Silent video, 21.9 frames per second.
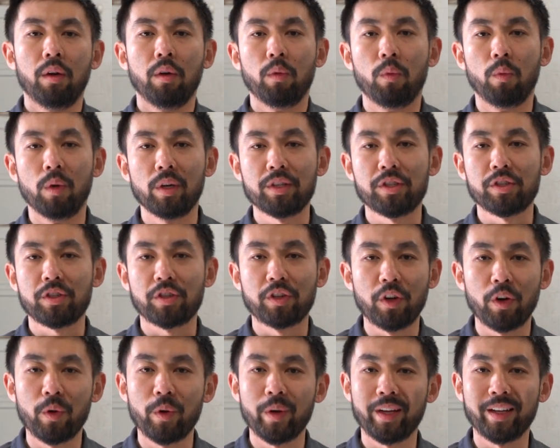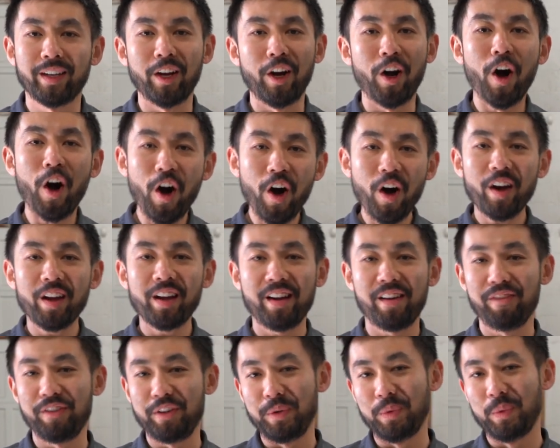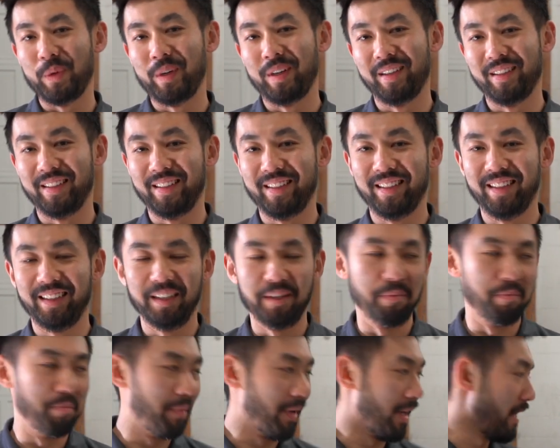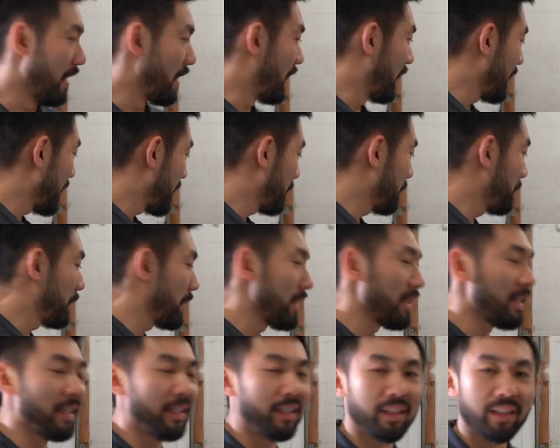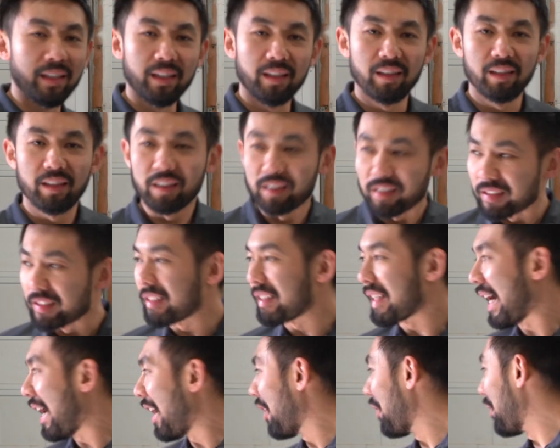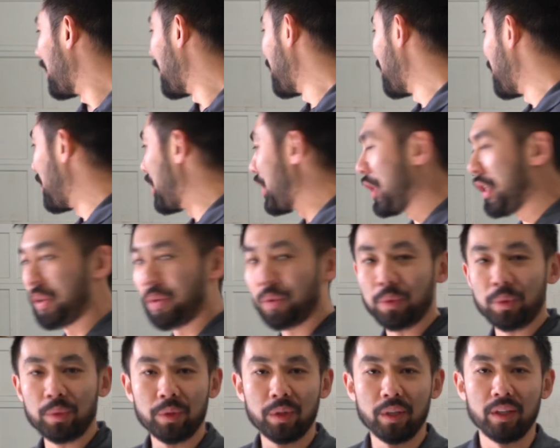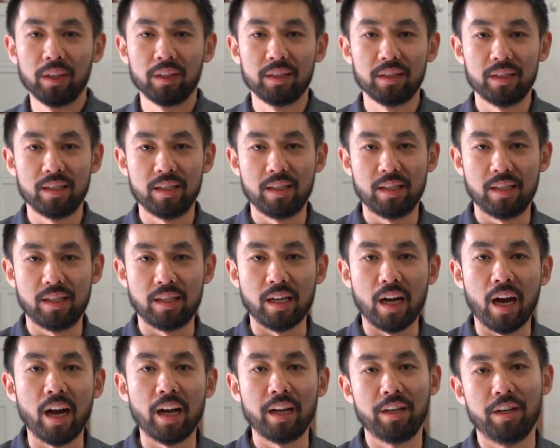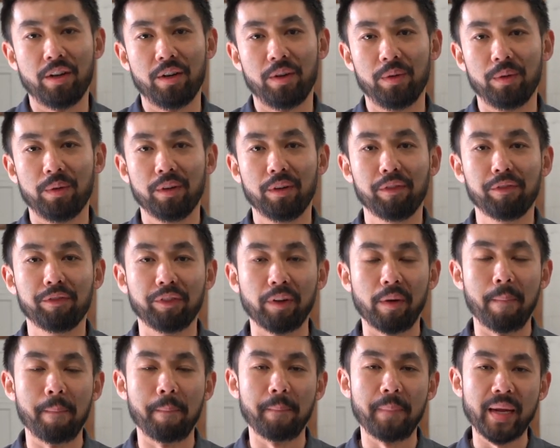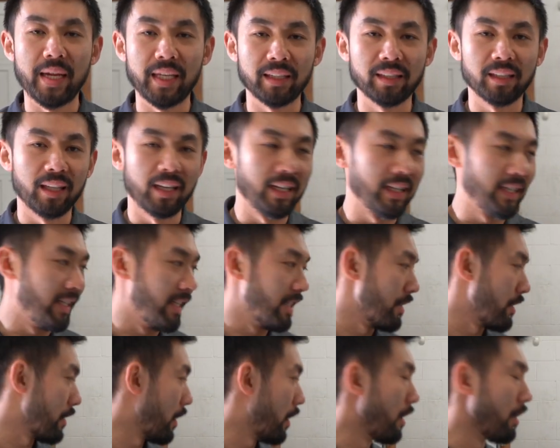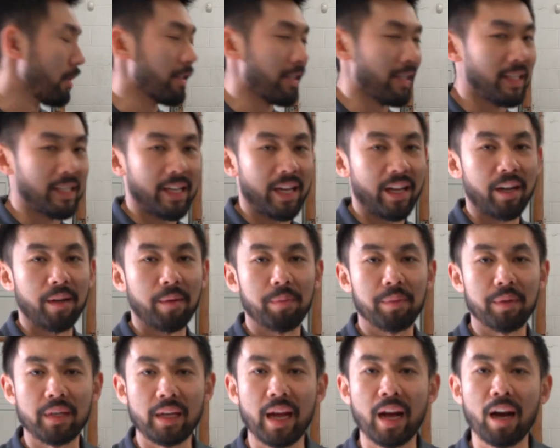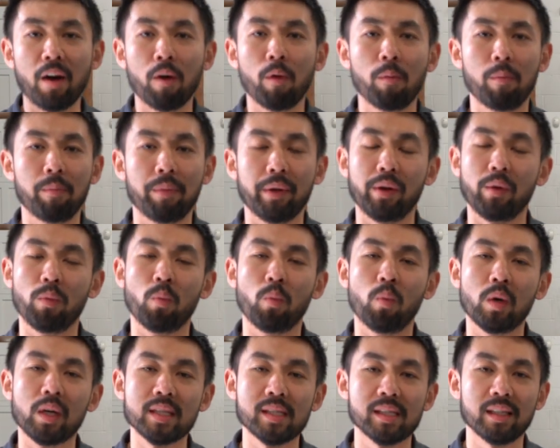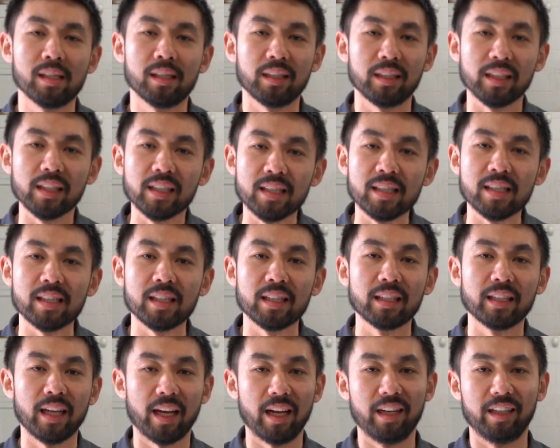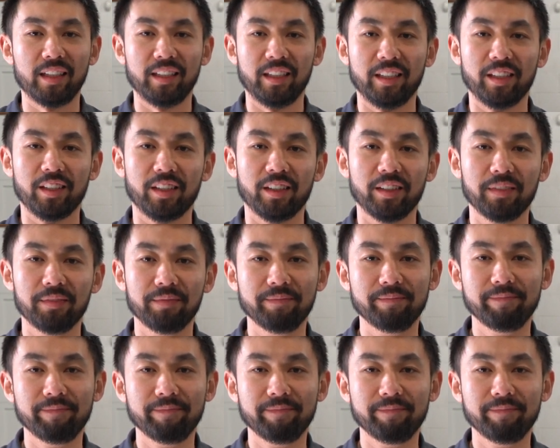What's going on, everyone? Behind me is our new dyno from Mainline. It's all set up now, but it wasn't easy getting here.